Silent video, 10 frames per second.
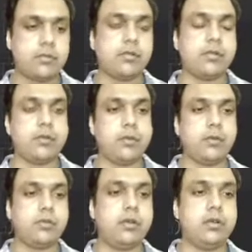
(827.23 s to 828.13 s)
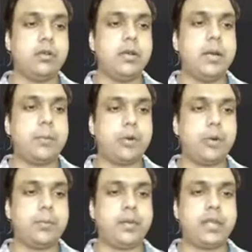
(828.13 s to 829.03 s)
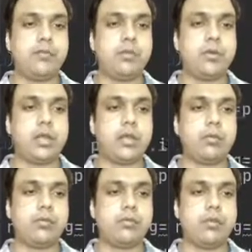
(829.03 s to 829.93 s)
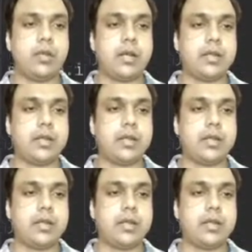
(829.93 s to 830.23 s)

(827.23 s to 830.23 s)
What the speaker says: these are some of the properties you can use,